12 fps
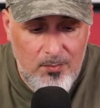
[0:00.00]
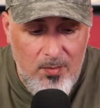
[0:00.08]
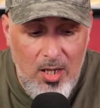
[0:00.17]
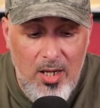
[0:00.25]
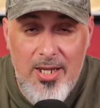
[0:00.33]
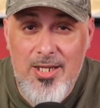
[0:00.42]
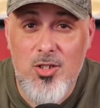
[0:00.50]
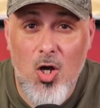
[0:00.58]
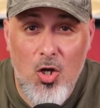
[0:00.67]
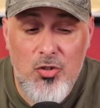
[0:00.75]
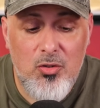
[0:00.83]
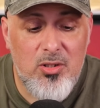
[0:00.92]
Uh, he's
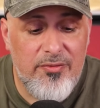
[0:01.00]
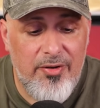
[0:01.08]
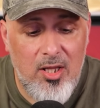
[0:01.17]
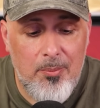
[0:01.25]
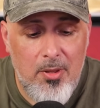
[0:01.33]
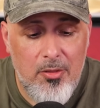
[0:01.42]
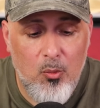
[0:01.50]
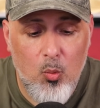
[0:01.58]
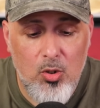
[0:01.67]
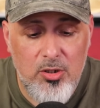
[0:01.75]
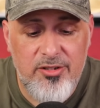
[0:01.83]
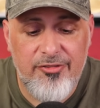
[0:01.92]
also developed the
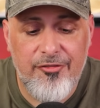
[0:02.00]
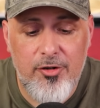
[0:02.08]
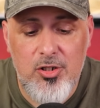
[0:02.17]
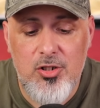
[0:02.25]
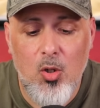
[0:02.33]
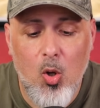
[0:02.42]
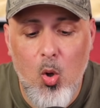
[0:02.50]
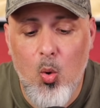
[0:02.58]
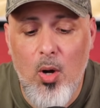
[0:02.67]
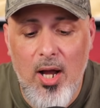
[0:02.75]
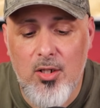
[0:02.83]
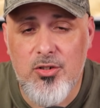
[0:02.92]
world's first whole
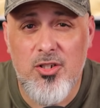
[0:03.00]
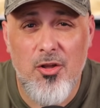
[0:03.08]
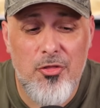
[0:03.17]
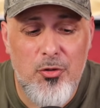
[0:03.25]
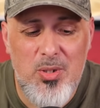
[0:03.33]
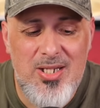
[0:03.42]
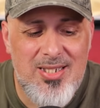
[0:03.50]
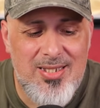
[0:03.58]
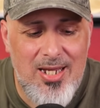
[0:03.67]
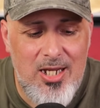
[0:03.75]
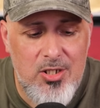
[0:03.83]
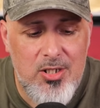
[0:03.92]
house three
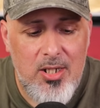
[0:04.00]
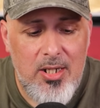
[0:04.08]
stage